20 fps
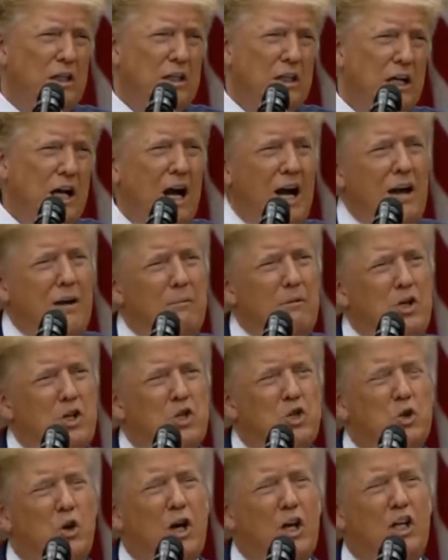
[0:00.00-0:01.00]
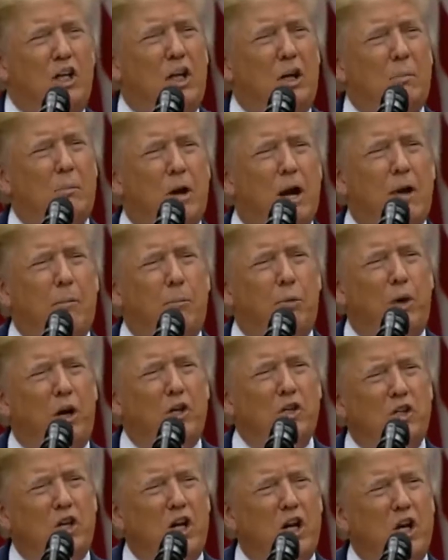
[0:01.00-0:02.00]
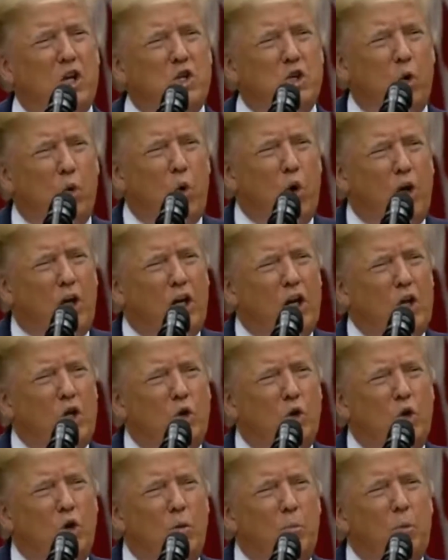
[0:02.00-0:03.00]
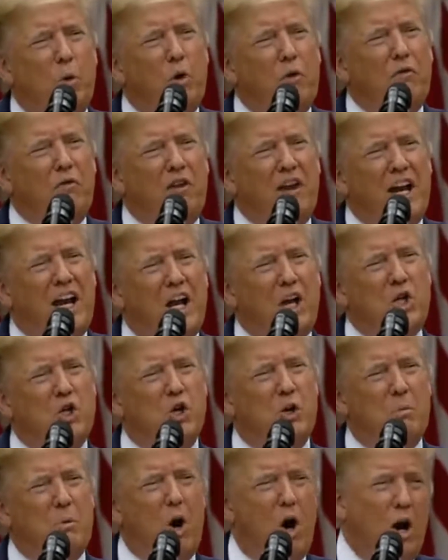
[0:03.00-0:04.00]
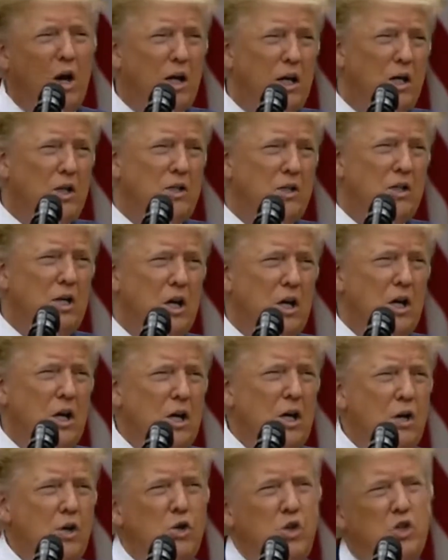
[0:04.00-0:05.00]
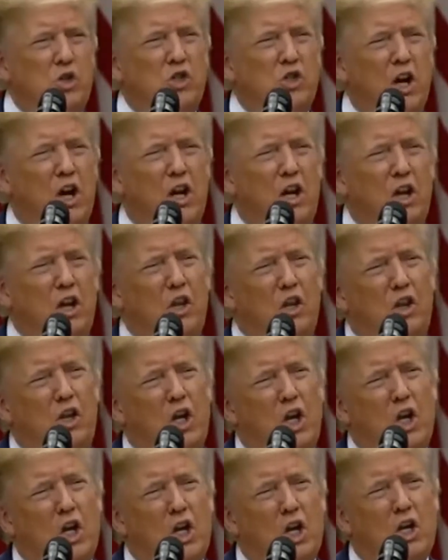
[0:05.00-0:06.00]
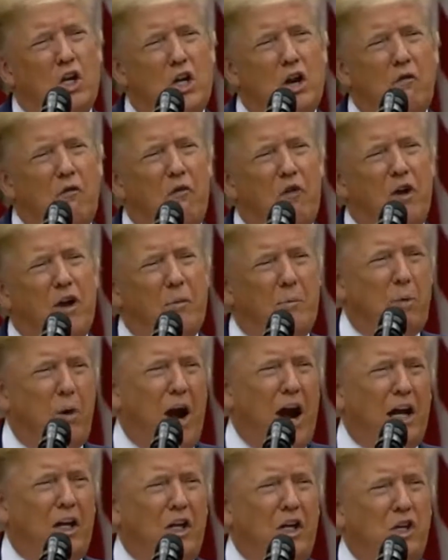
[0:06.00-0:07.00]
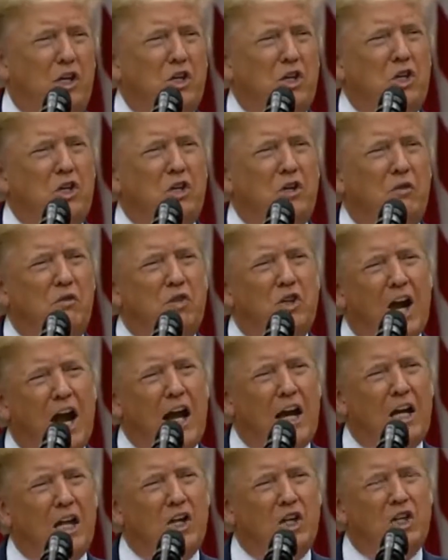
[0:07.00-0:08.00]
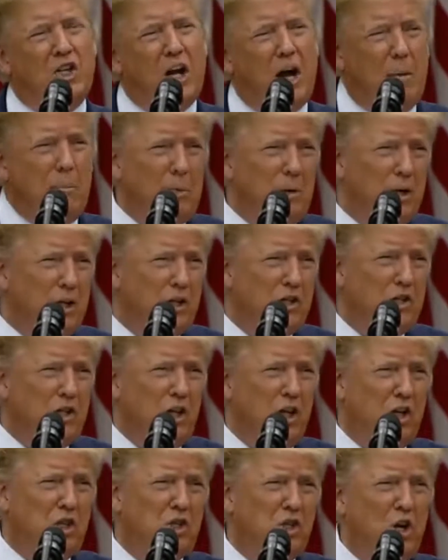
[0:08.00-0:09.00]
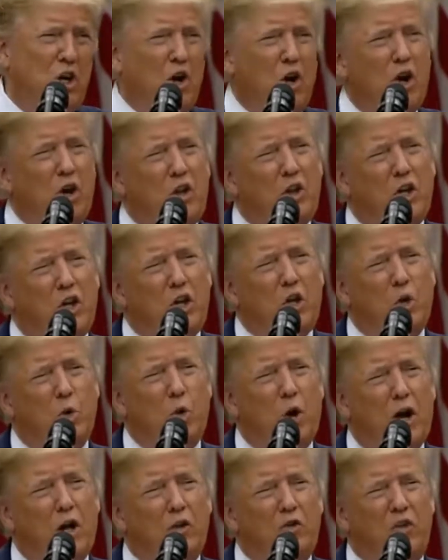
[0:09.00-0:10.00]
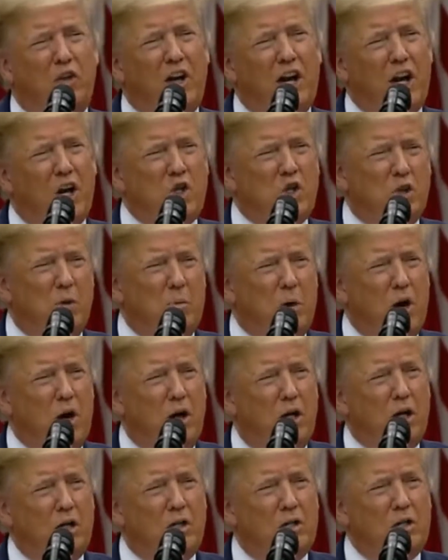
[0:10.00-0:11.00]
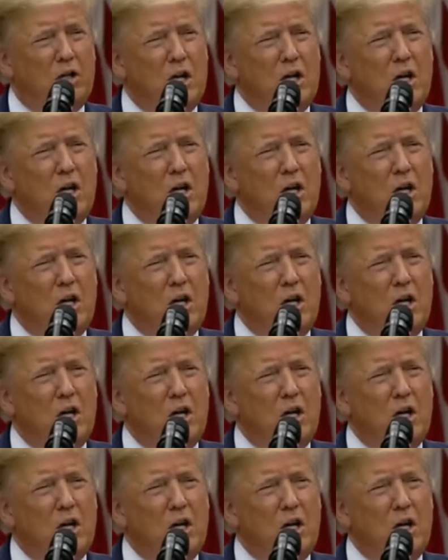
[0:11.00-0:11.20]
I am instructing my Presidential Working Group on Financial Markets to study the differing practices of Chinese companies listed on the U.S. financial markets